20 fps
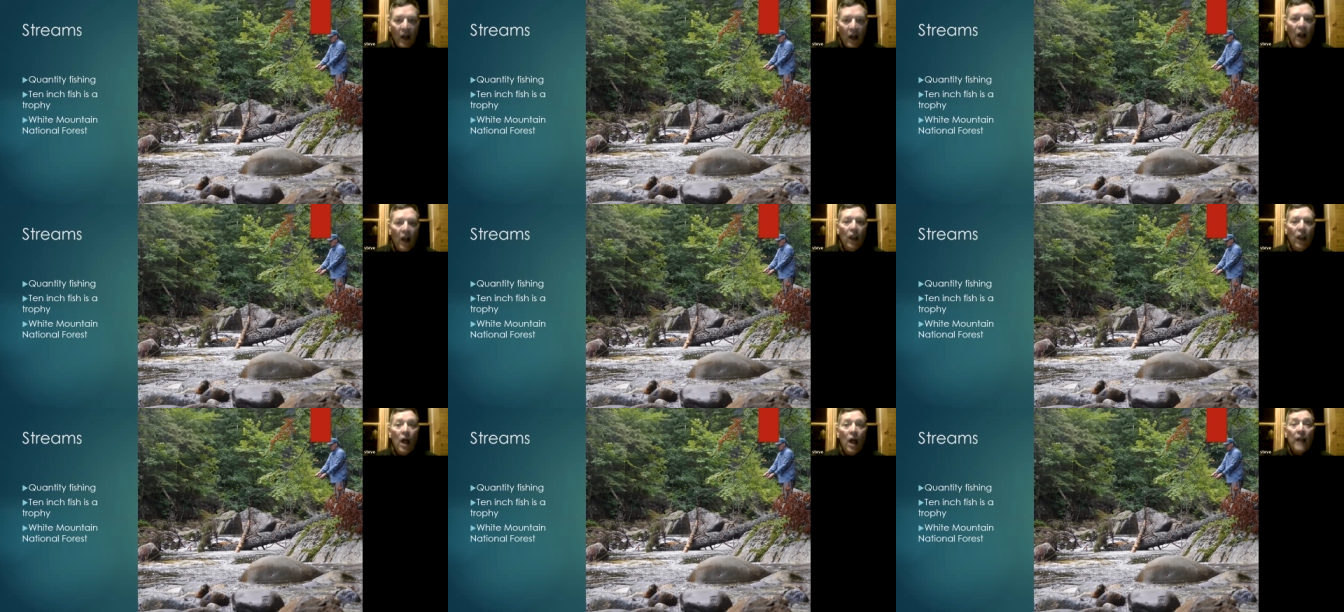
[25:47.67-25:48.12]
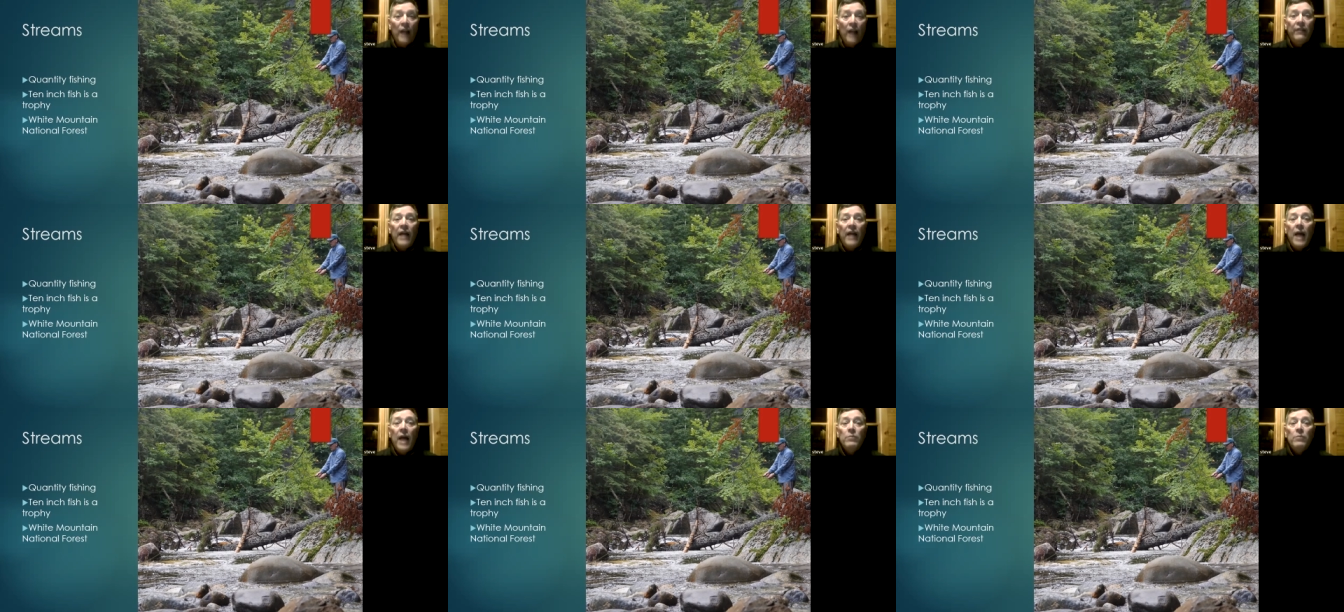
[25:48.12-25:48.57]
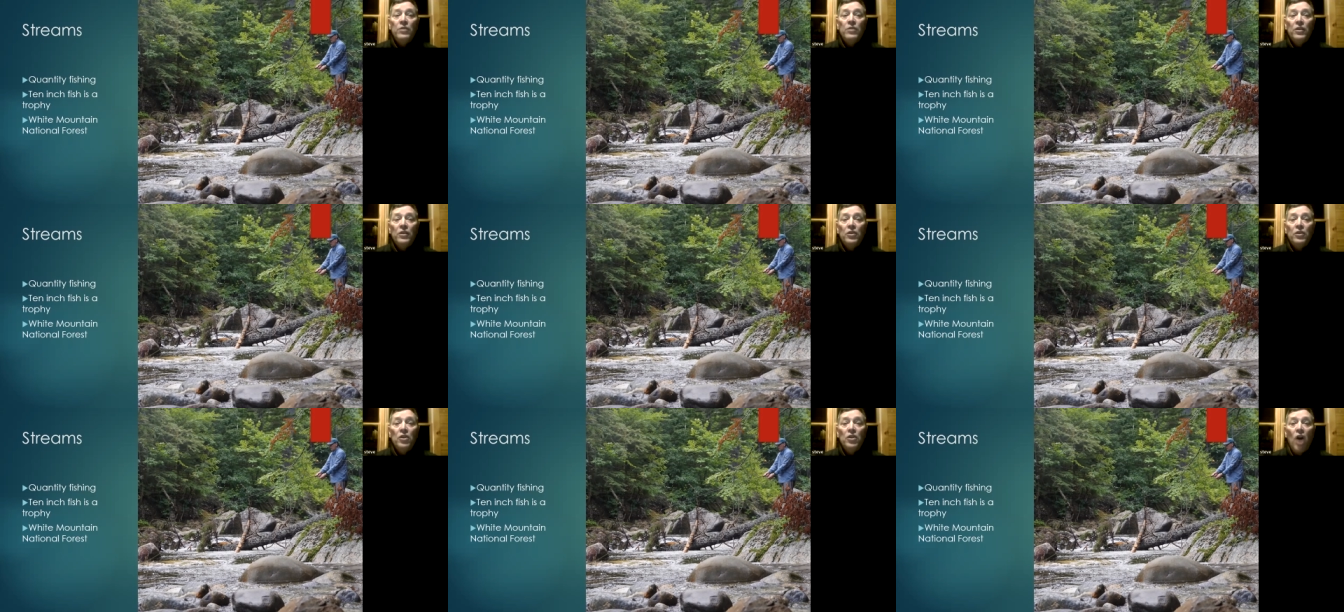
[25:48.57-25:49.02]
A lot of times
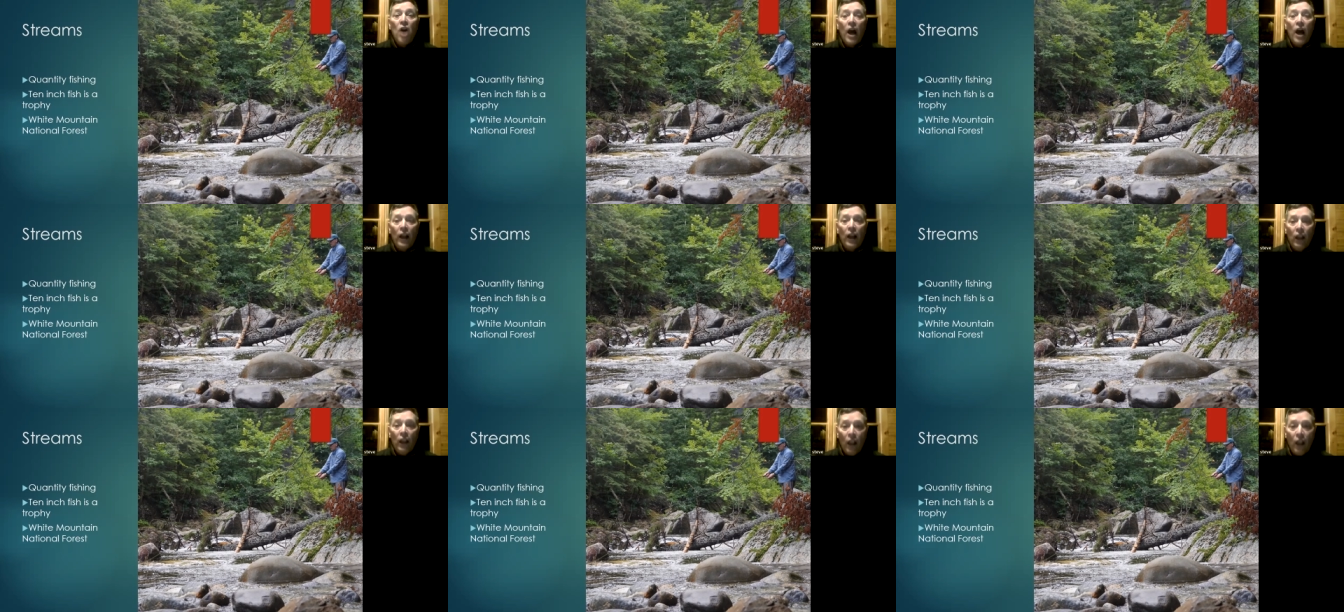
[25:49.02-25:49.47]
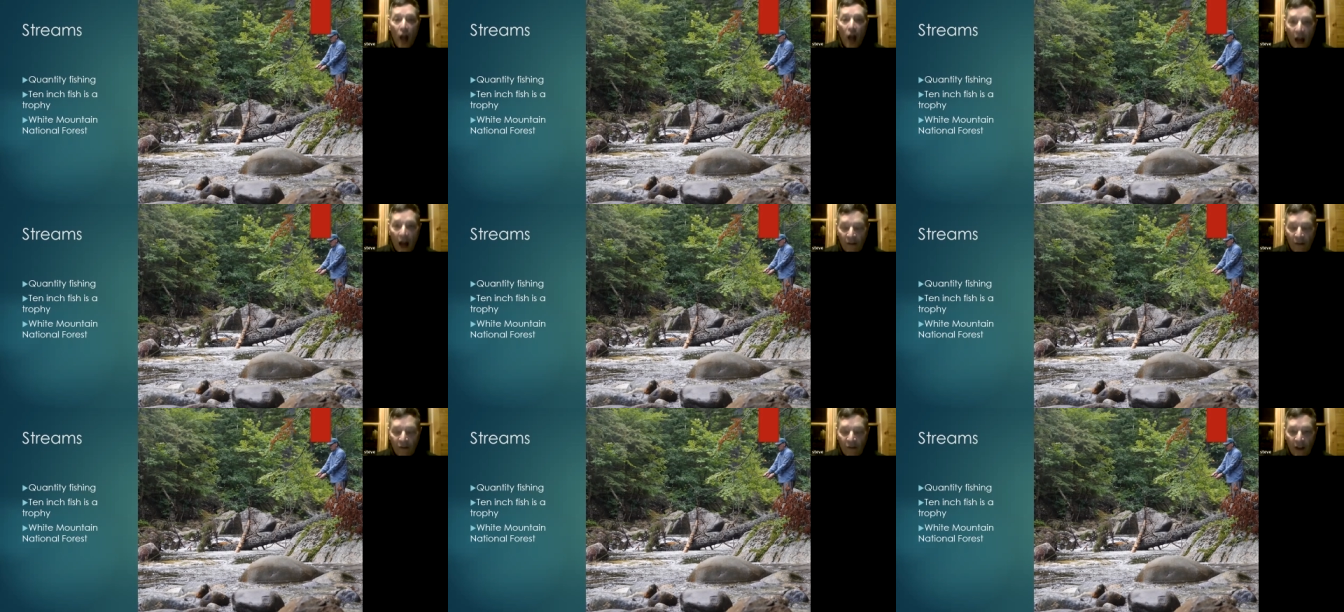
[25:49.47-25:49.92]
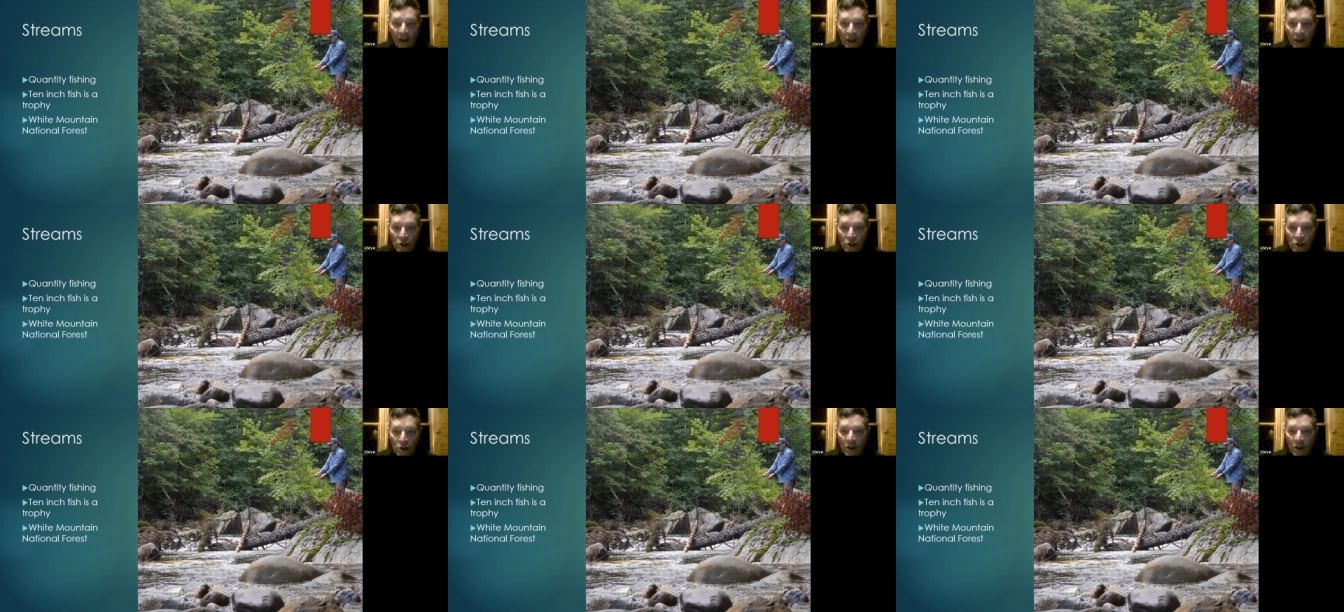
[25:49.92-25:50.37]
there's not a lot of
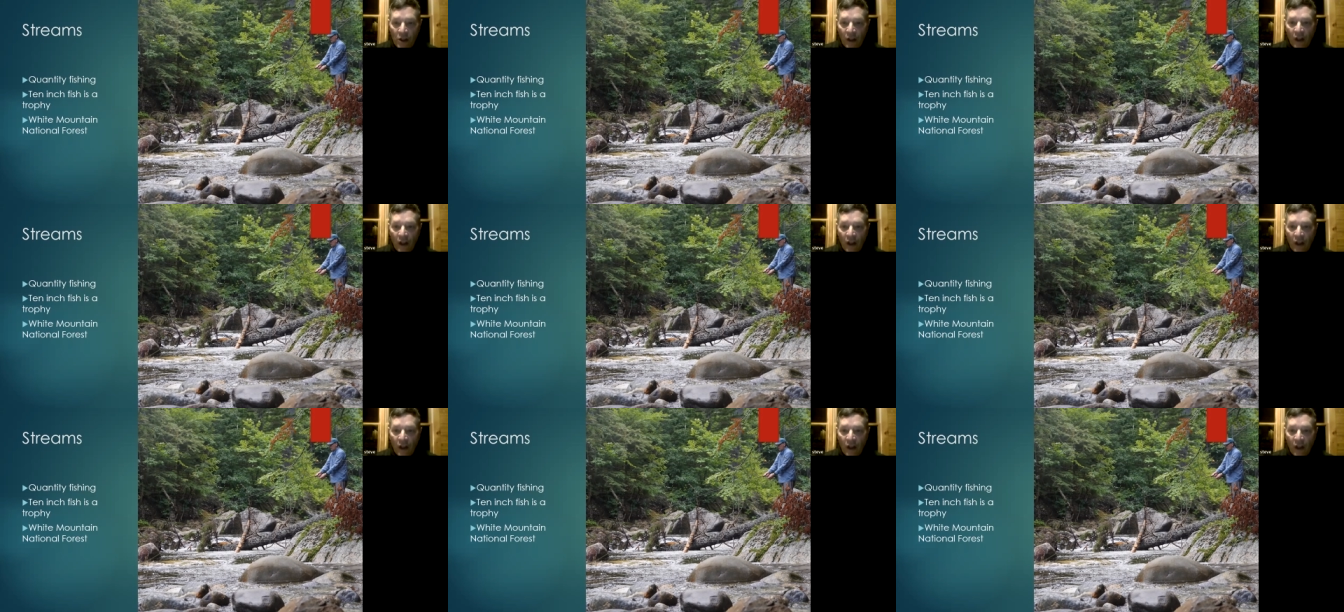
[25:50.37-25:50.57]
fish.